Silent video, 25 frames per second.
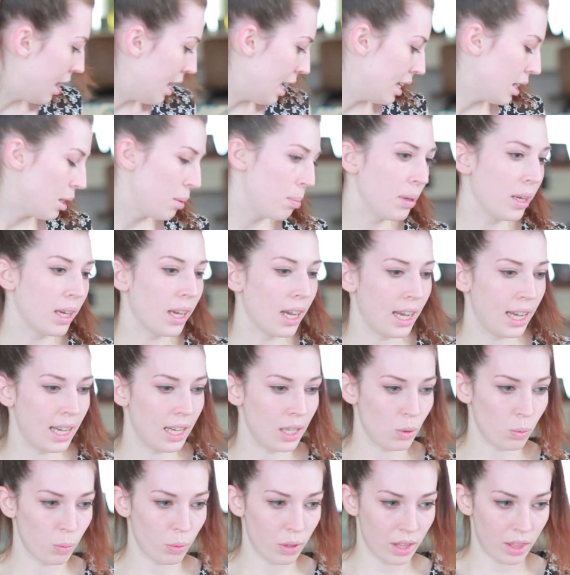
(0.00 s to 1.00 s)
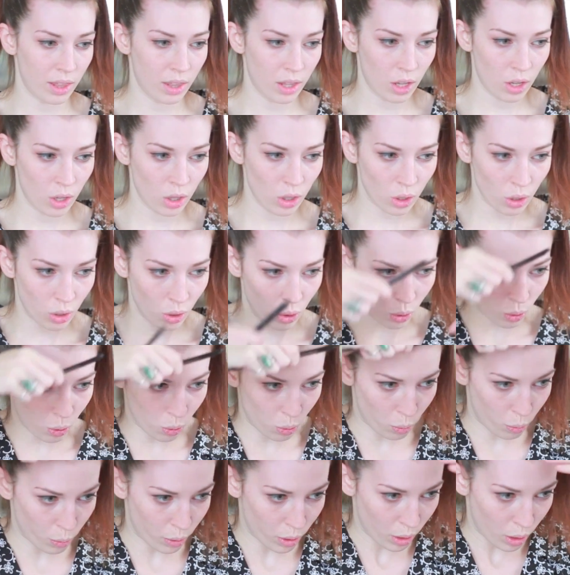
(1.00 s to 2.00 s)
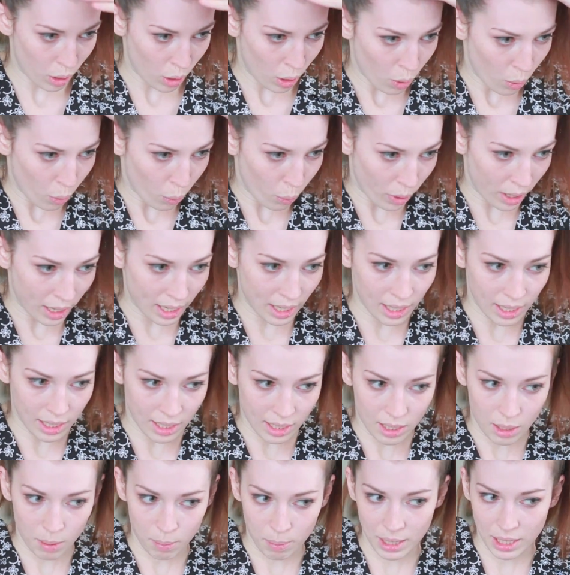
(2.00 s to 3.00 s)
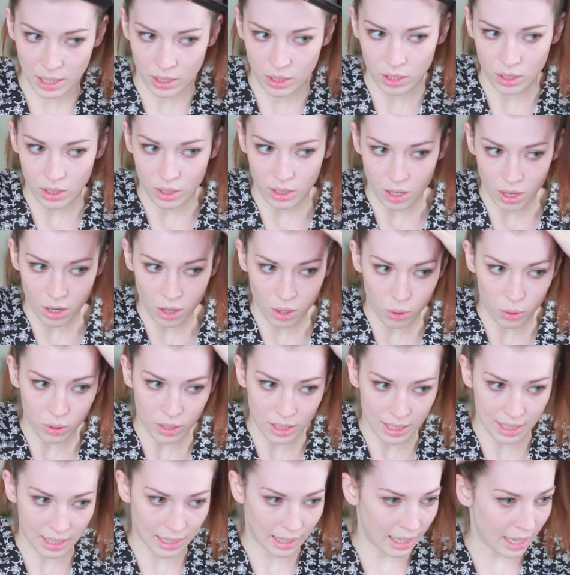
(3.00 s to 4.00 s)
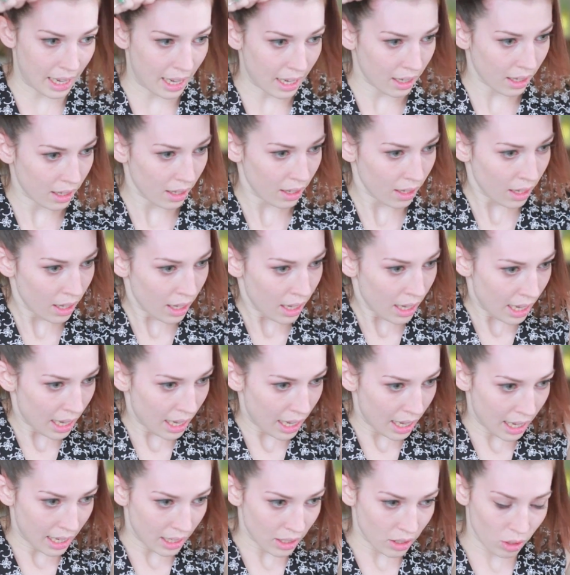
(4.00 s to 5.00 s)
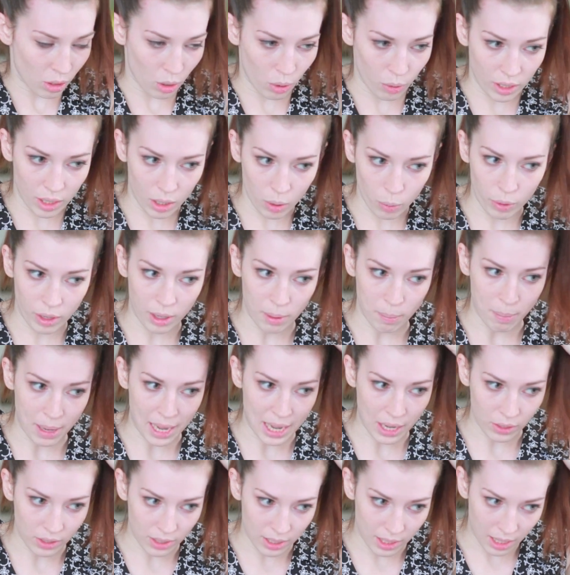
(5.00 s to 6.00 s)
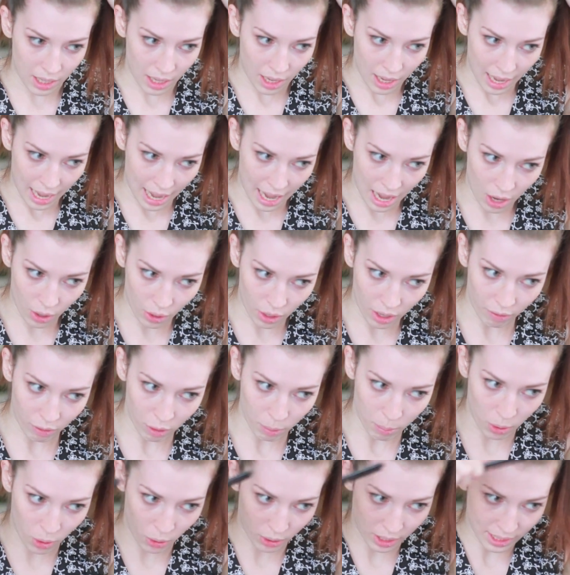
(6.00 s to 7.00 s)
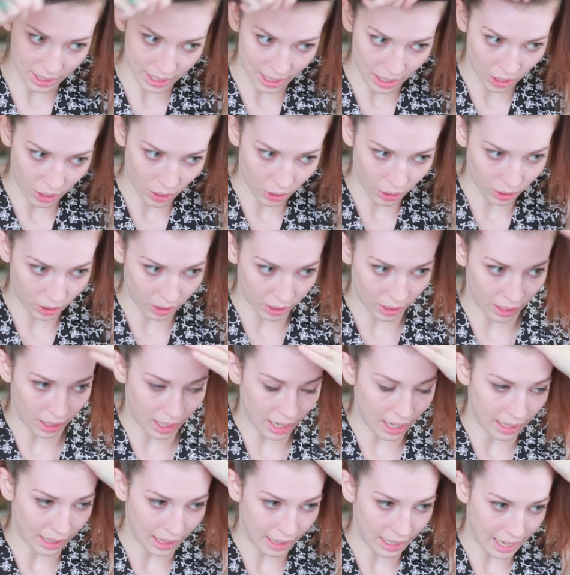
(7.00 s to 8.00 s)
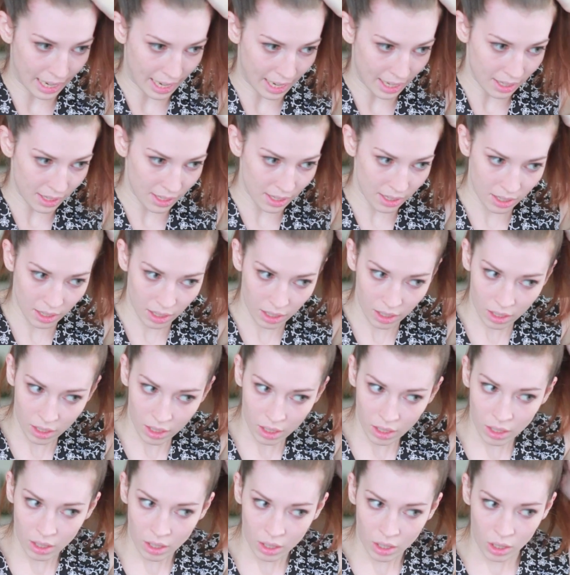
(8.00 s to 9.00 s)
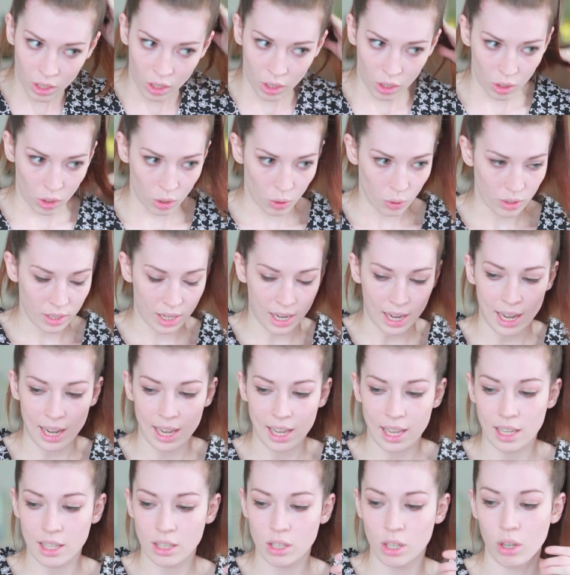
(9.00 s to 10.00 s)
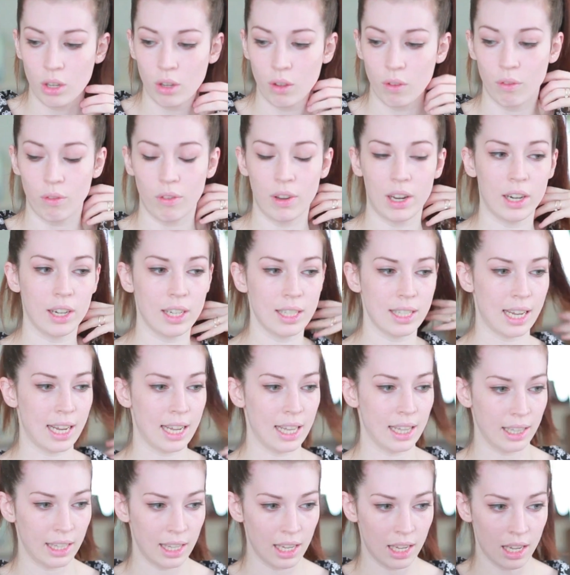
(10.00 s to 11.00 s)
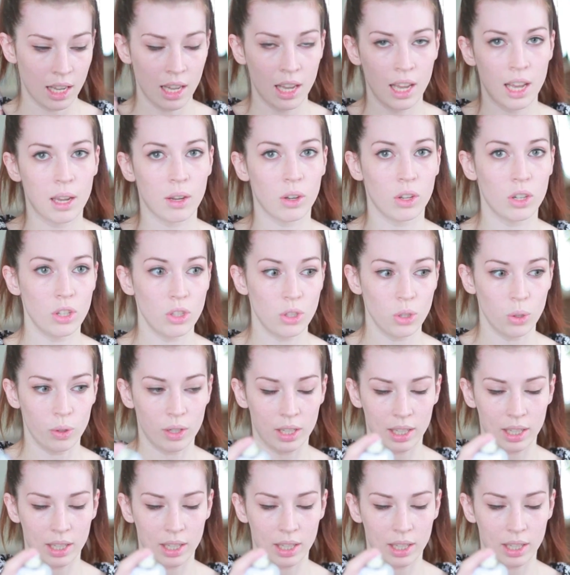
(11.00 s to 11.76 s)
that's because with you wanting it to be so slick, it's going to want to bounce out of the ponytail holder unless you tie it very tightly. I'm going to do it